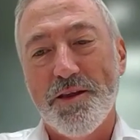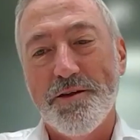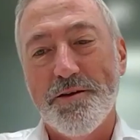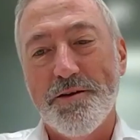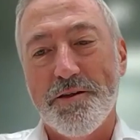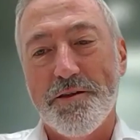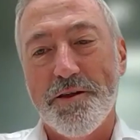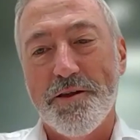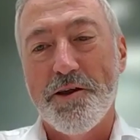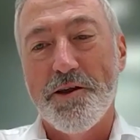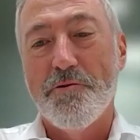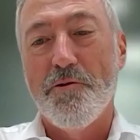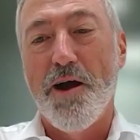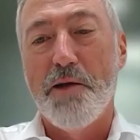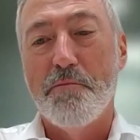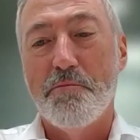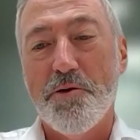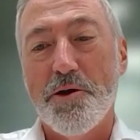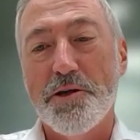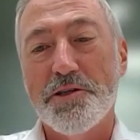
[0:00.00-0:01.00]
The
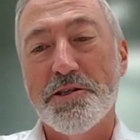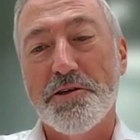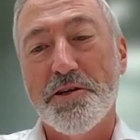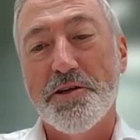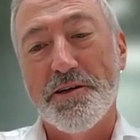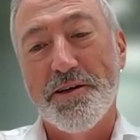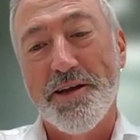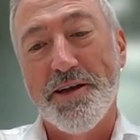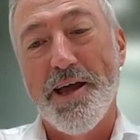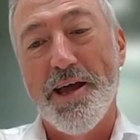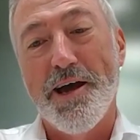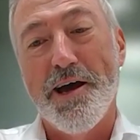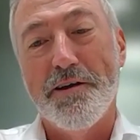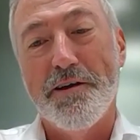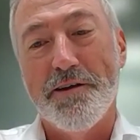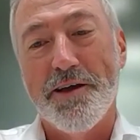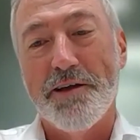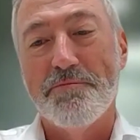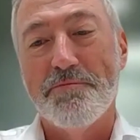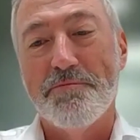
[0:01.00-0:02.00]
Ukraine president
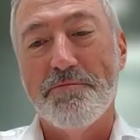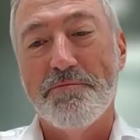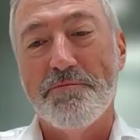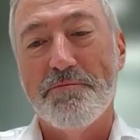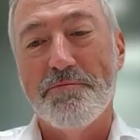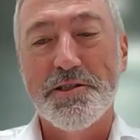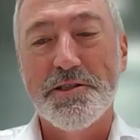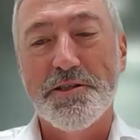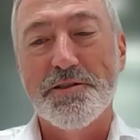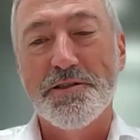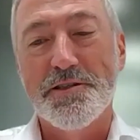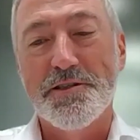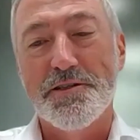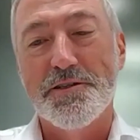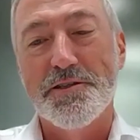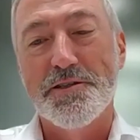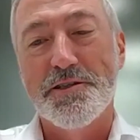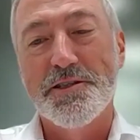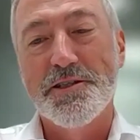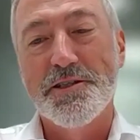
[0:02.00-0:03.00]
down are keen for
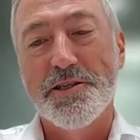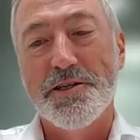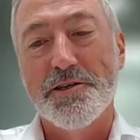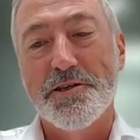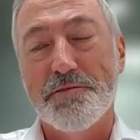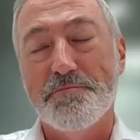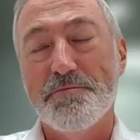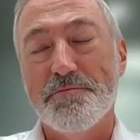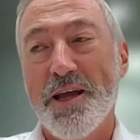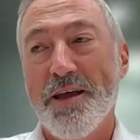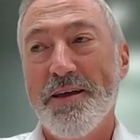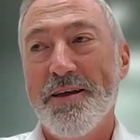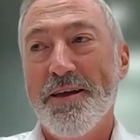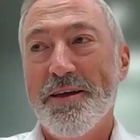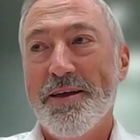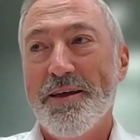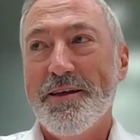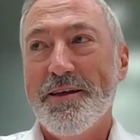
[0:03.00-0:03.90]
businesses to